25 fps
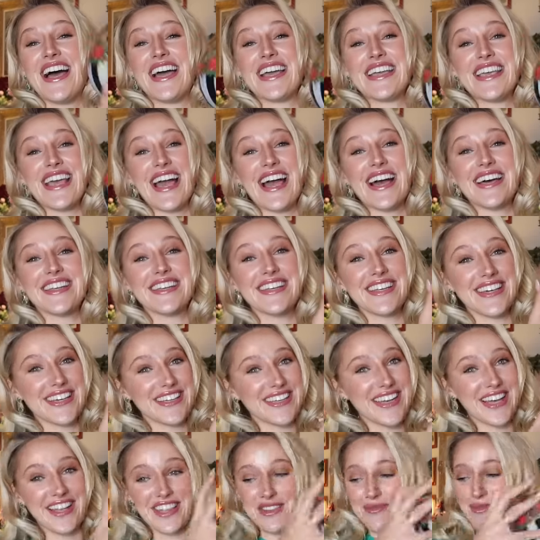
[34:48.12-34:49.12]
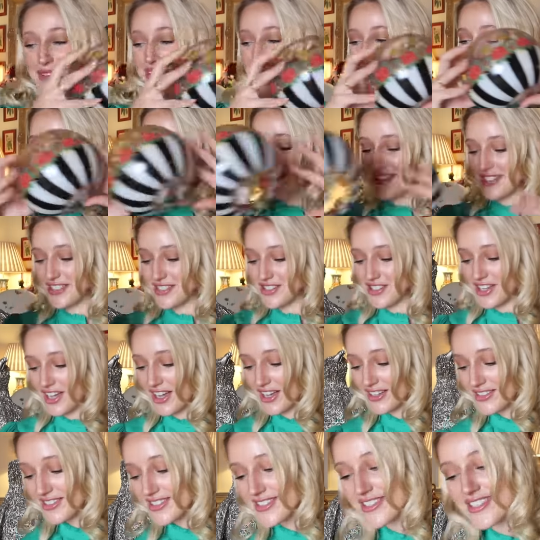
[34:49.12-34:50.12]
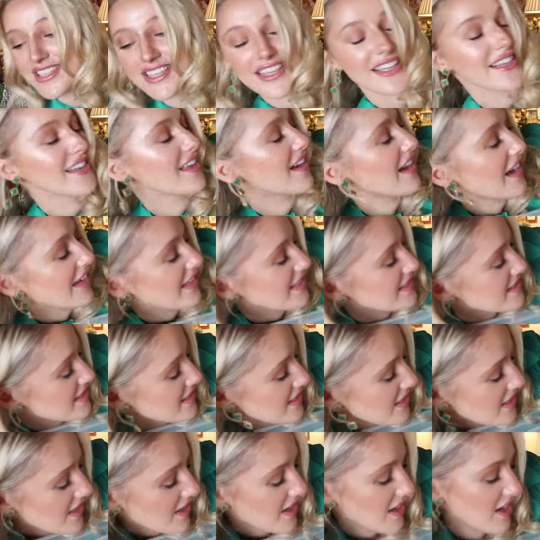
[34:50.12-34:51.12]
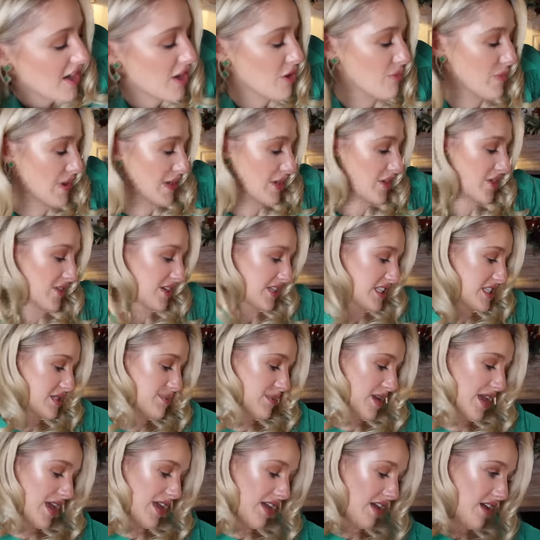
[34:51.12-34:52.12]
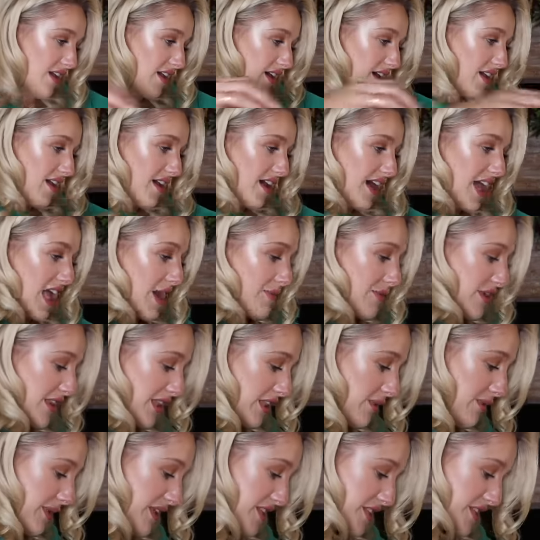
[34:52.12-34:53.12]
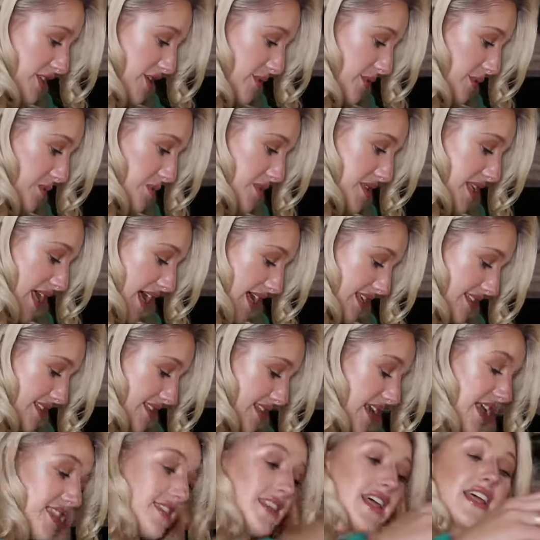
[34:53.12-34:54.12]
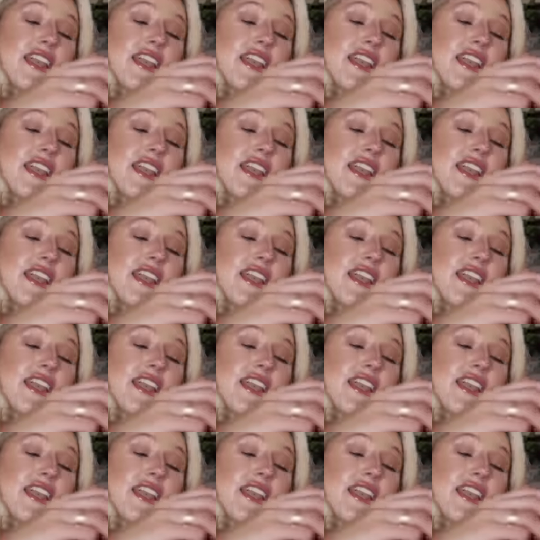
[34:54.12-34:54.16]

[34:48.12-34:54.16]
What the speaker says: Again, another Mackenzie Charles tea light. Oh my goodness me, I am a little bit too obsessed. And